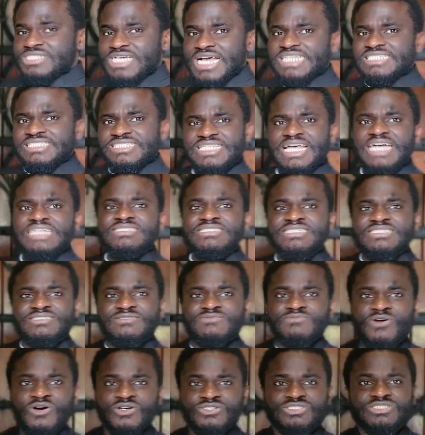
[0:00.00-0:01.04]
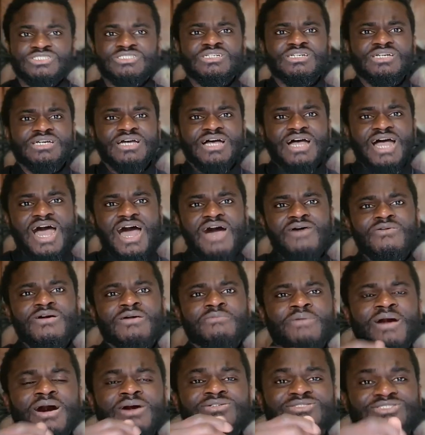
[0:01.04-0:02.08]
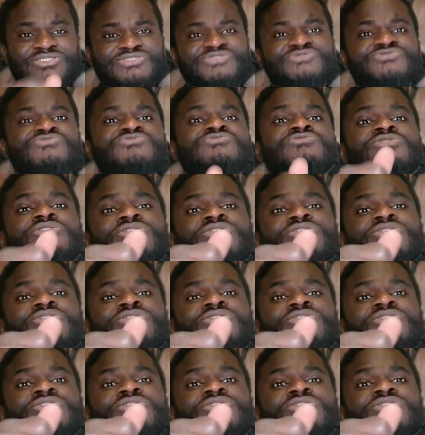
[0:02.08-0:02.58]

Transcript: can stand this much, how about you who